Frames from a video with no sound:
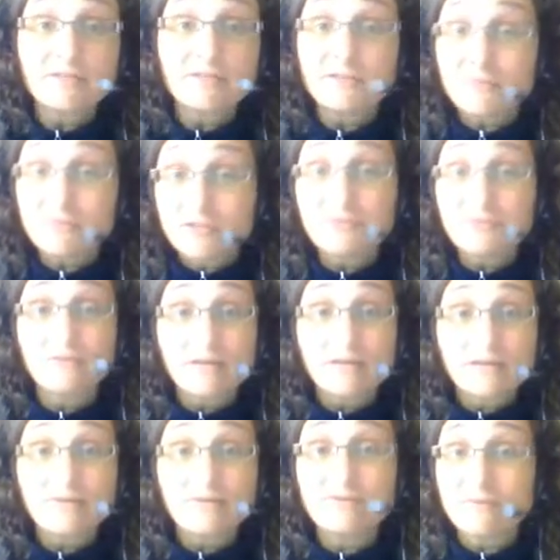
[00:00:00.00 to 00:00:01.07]
you do want
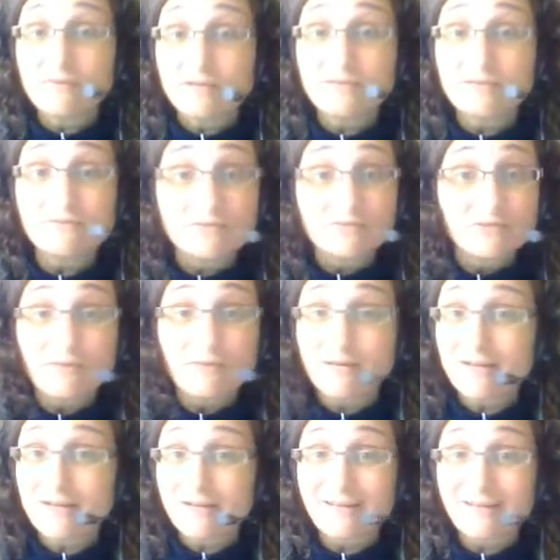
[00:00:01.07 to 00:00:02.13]
to
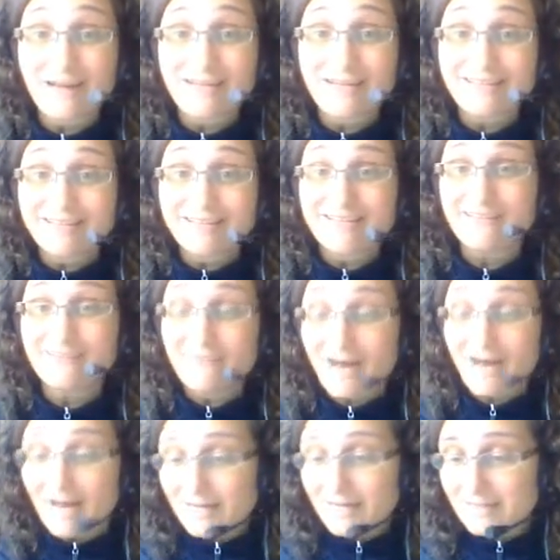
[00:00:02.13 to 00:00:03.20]
collect the key
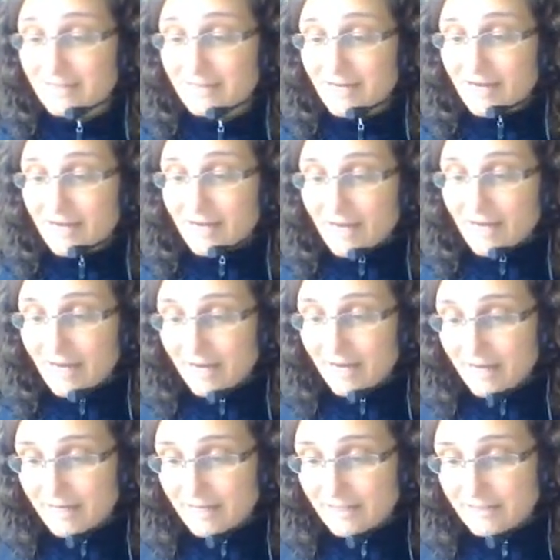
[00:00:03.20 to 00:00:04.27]
facts,
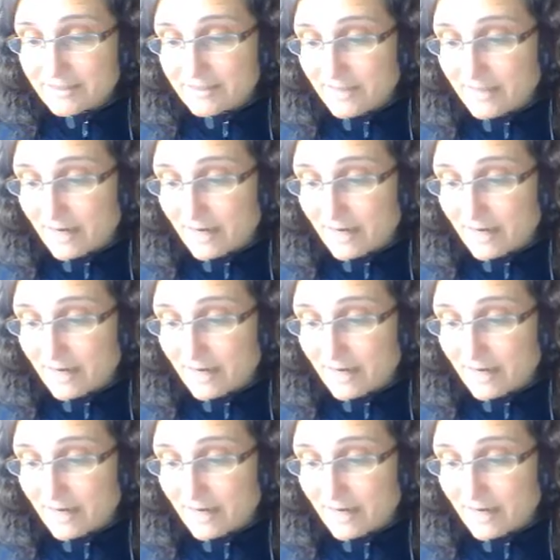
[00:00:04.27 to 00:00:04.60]
and